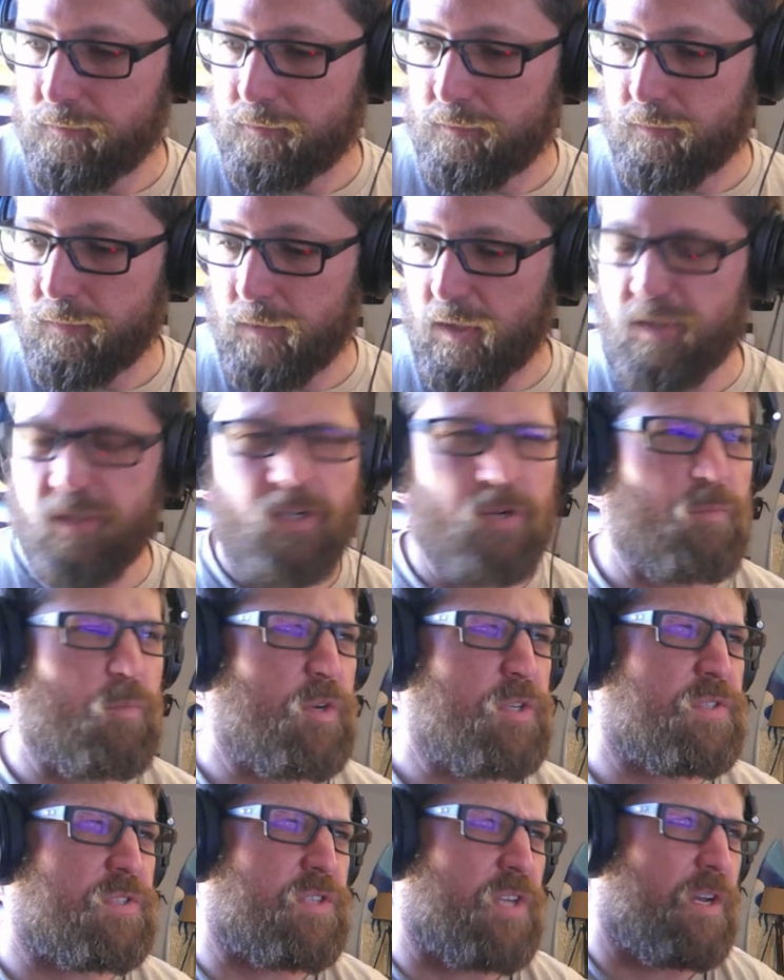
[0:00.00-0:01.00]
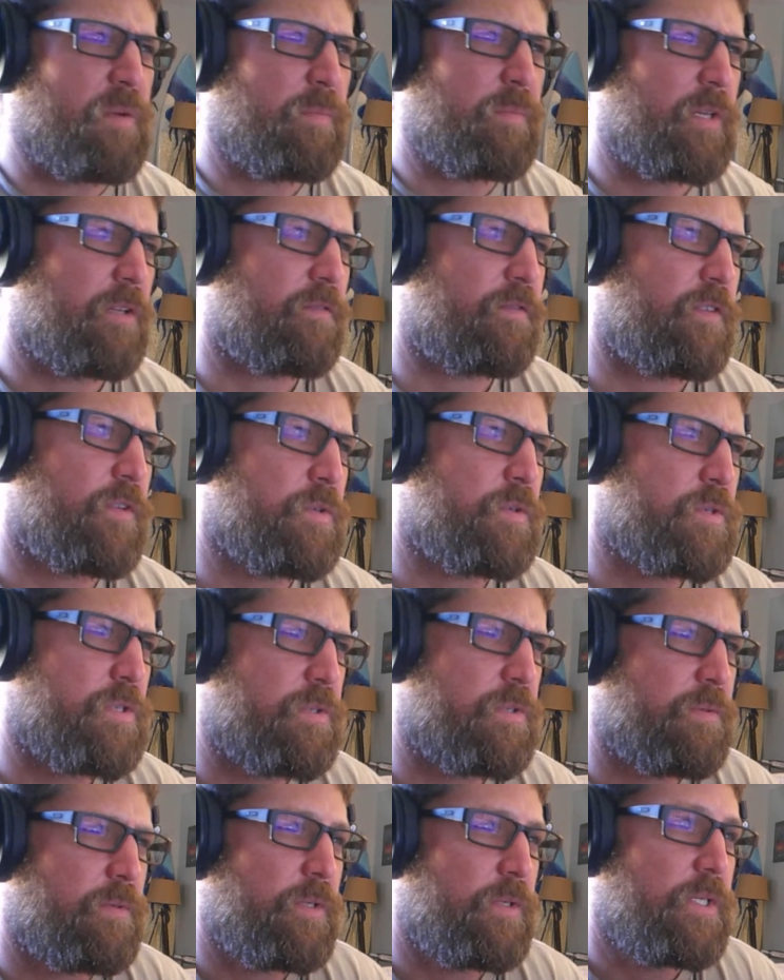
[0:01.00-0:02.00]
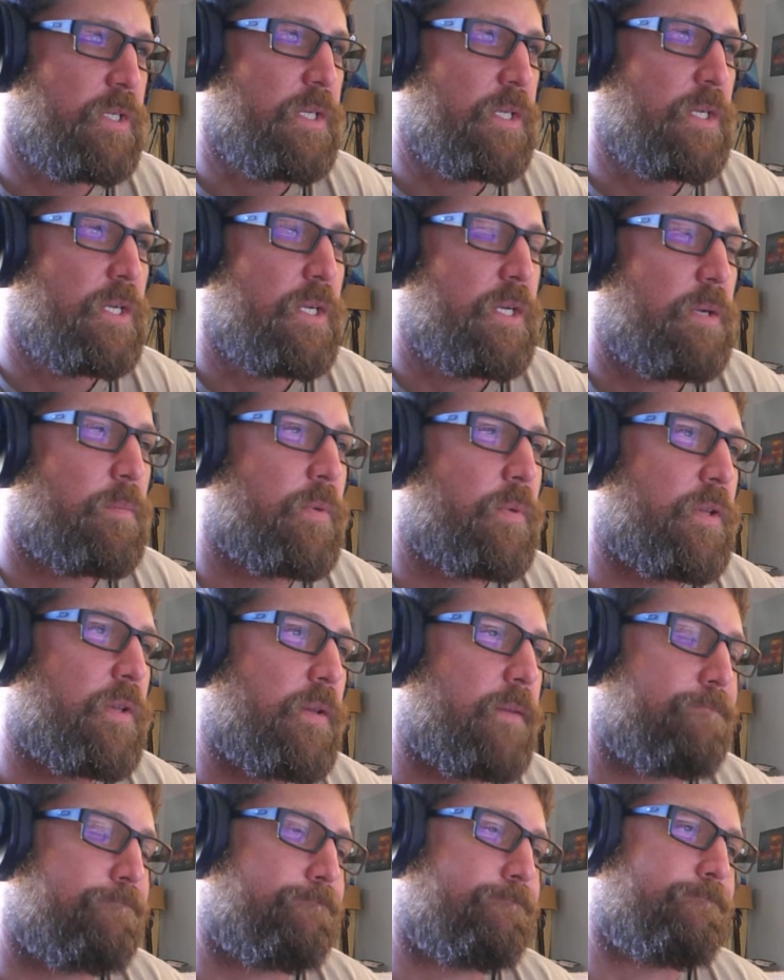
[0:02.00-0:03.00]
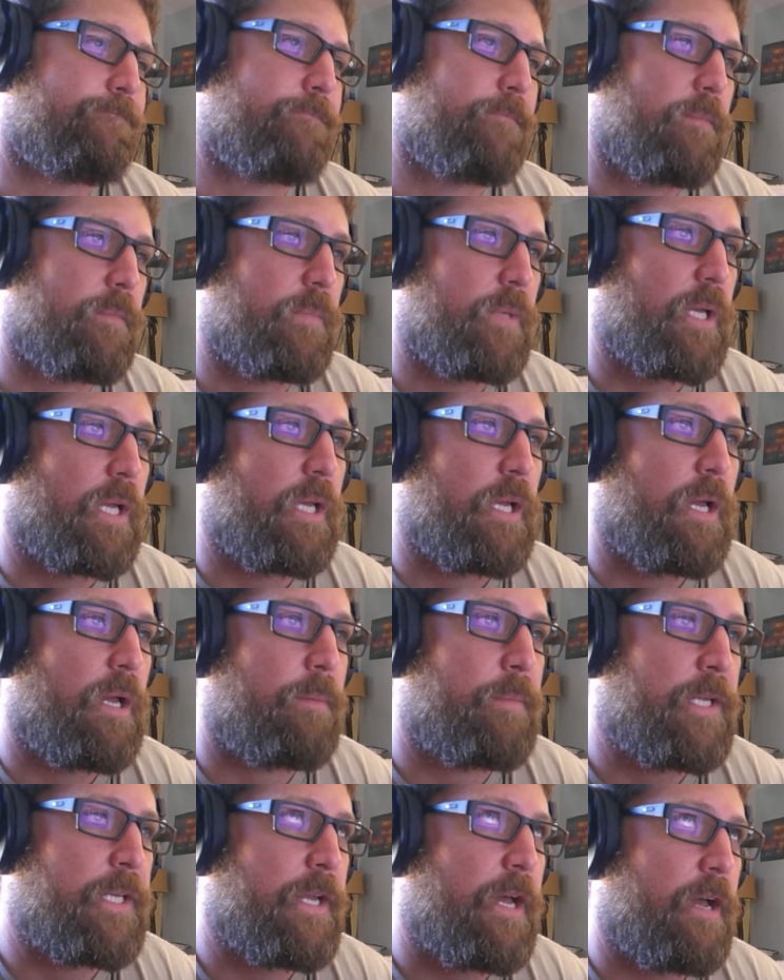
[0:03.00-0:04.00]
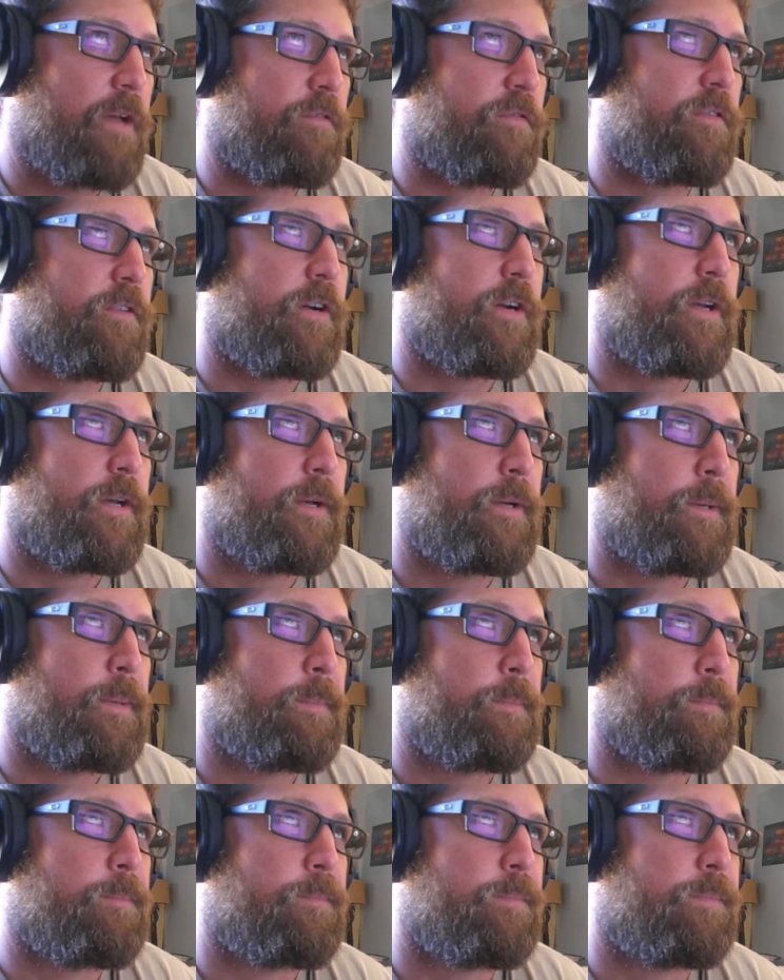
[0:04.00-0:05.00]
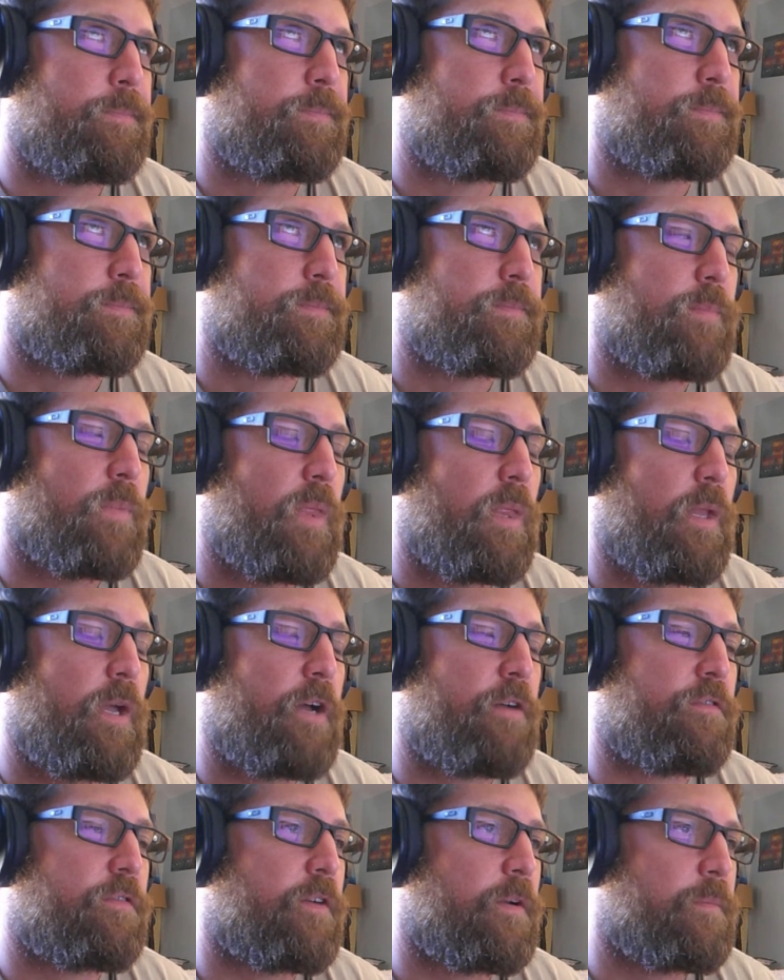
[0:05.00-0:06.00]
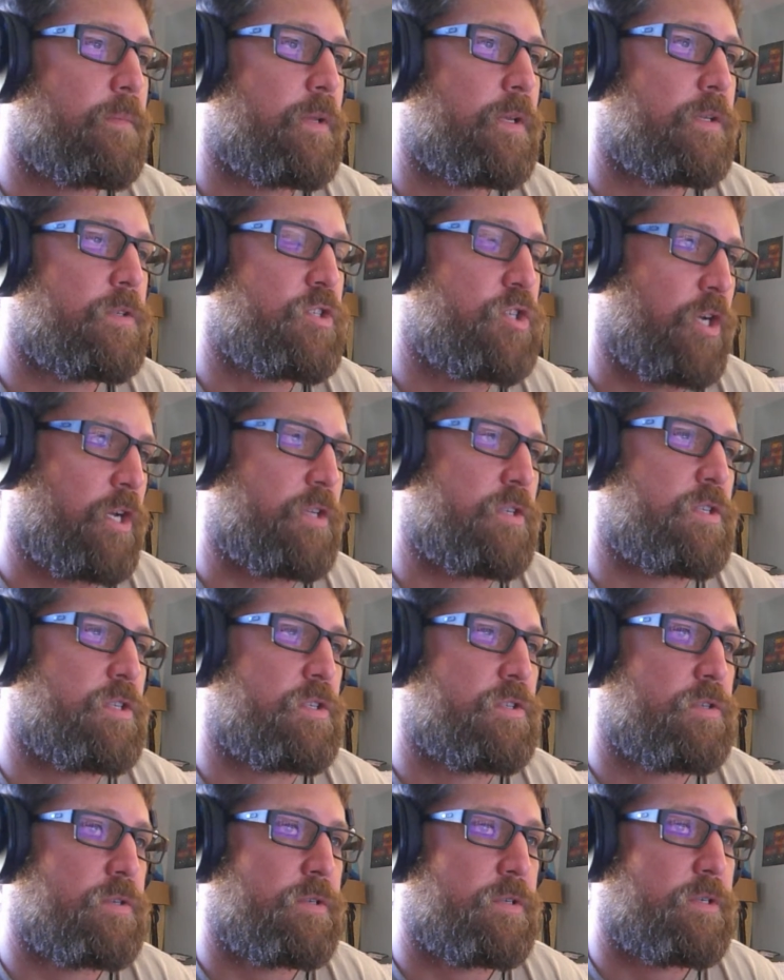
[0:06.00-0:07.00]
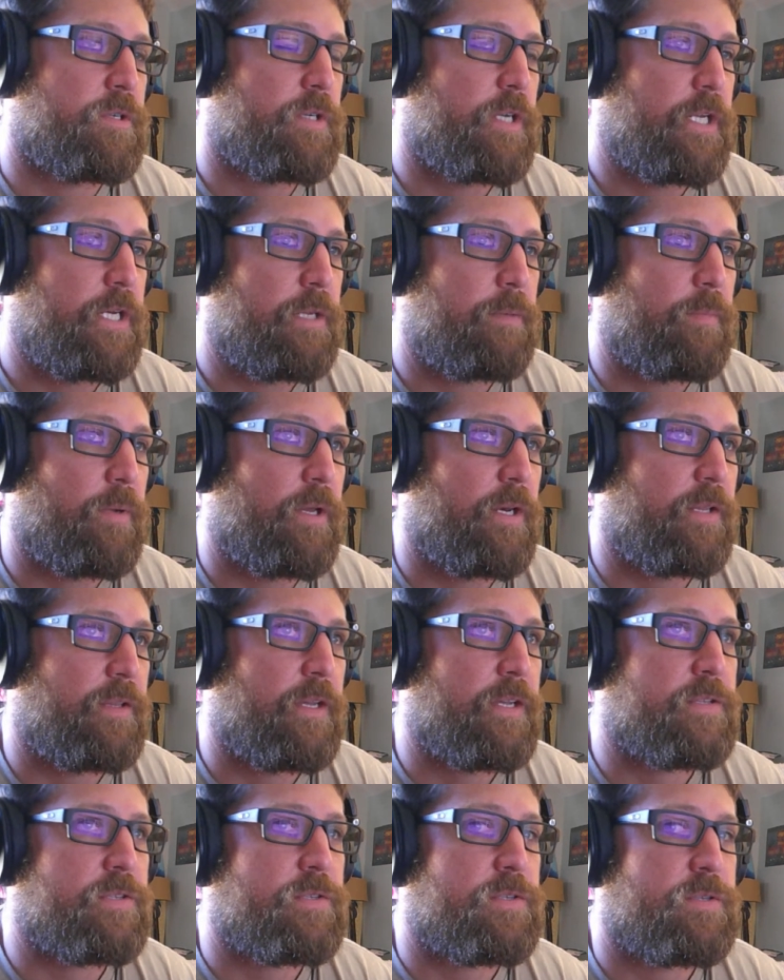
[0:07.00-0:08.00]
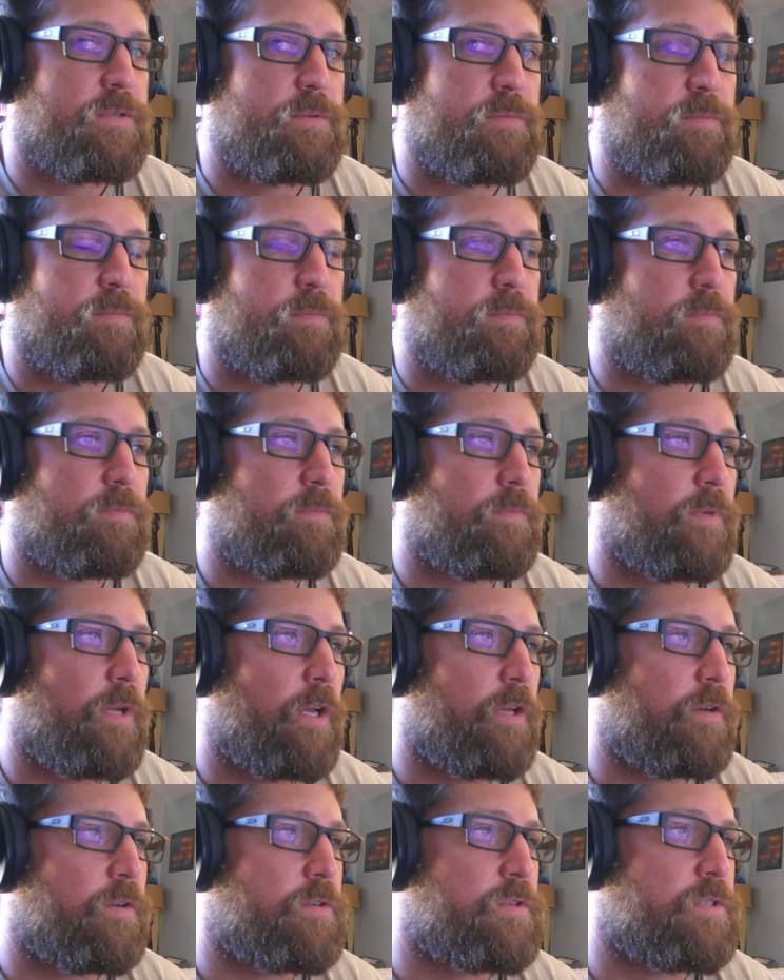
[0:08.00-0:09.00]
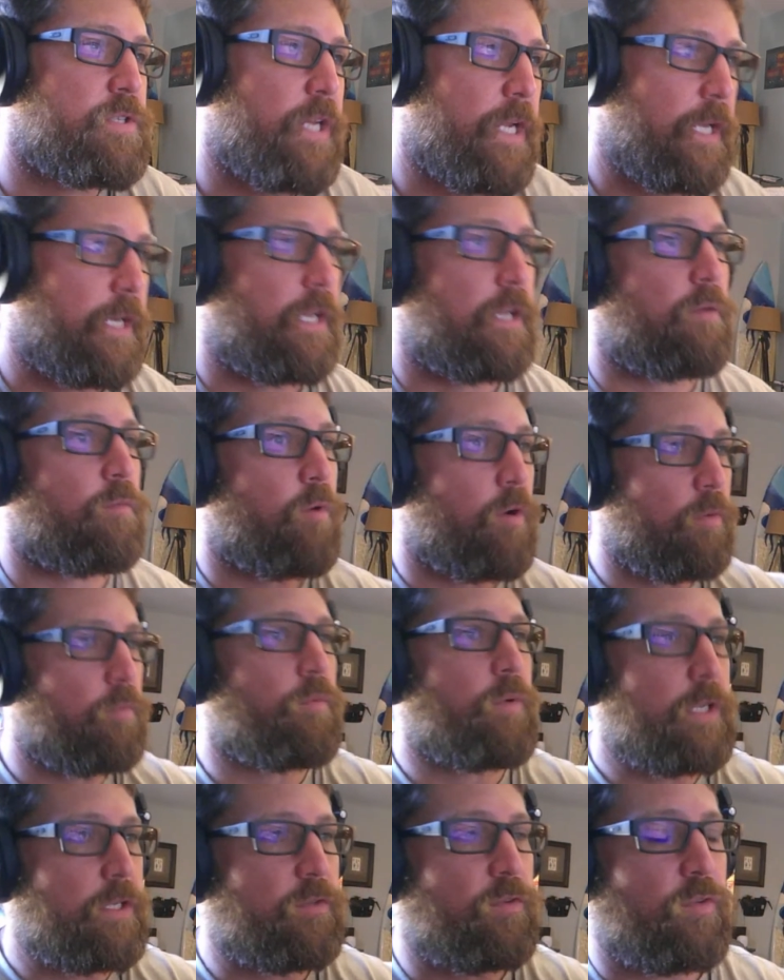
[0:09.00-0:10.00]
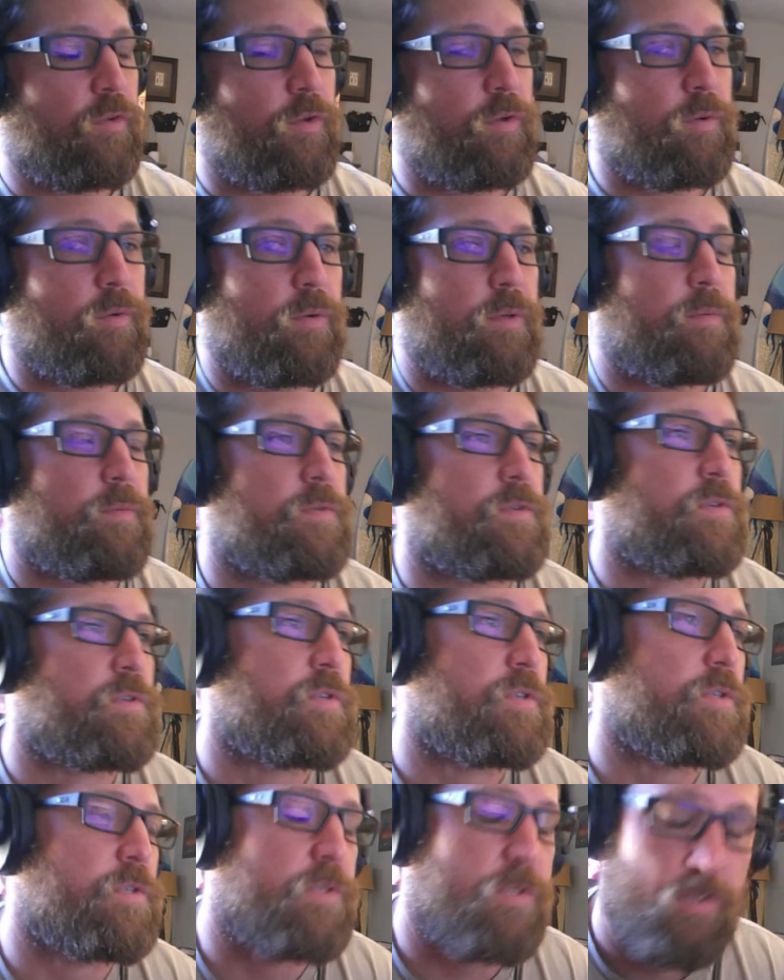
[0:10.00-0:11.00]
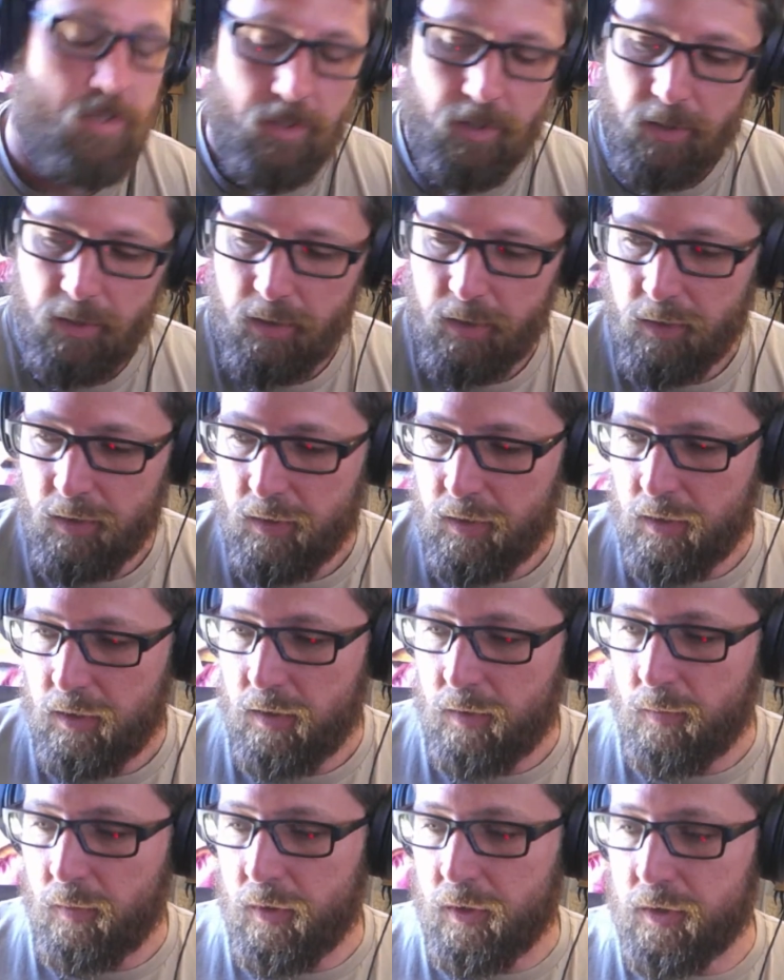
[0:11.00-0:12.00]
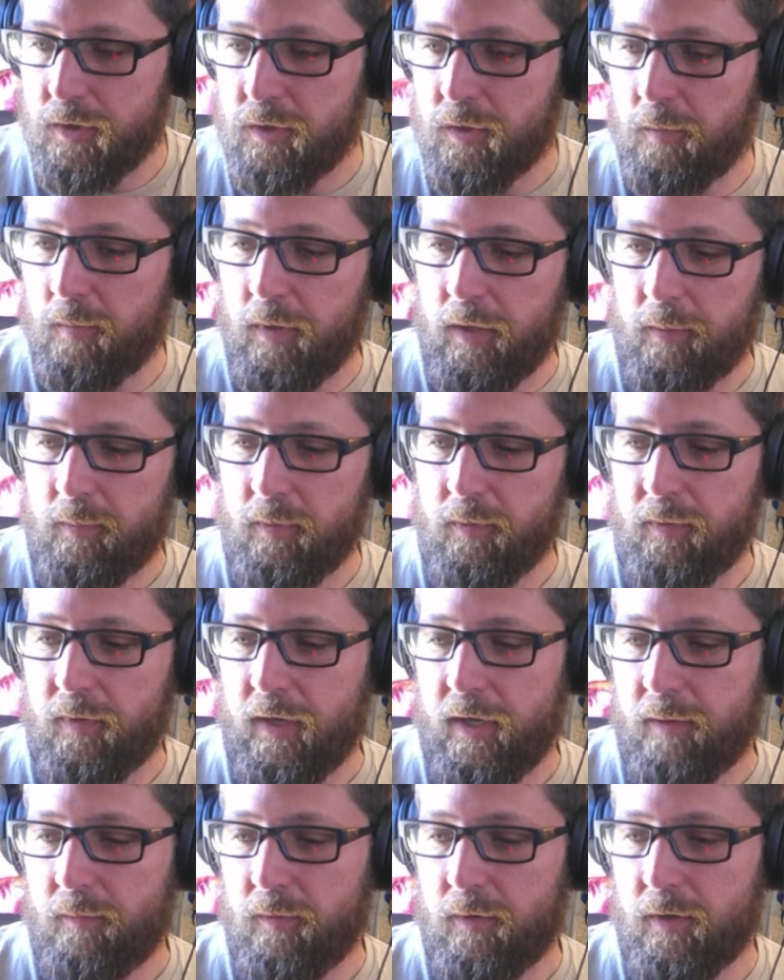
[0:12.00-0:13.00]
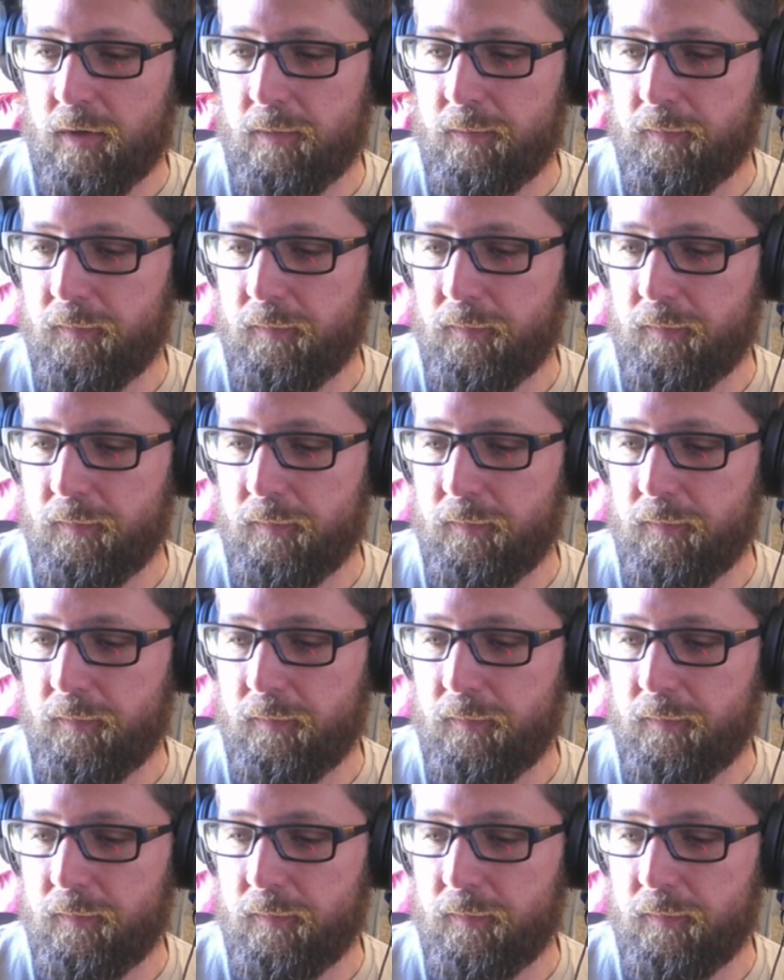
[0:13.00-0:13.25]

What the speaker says: because there was some confusion, but I mean not from the judges or anybody that's understanding what we do. It was just one or two people that were